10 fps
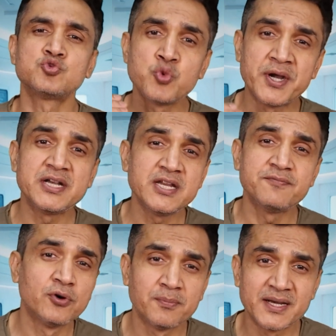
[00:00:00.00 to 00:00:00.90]

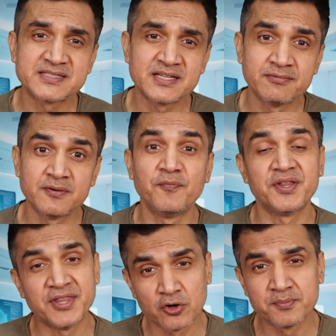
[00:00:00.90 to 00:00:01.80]
24 by 7
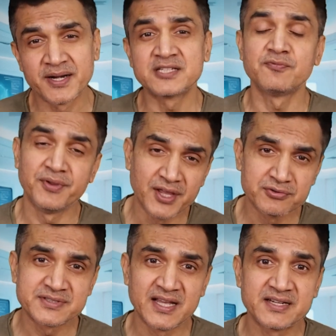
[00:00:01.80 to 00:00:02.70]
without breaks,
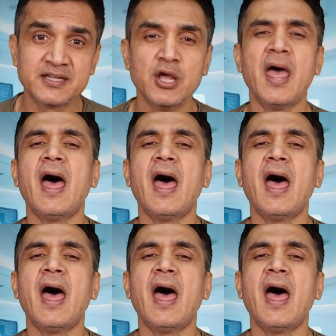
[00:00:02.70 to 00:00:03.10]
without salary,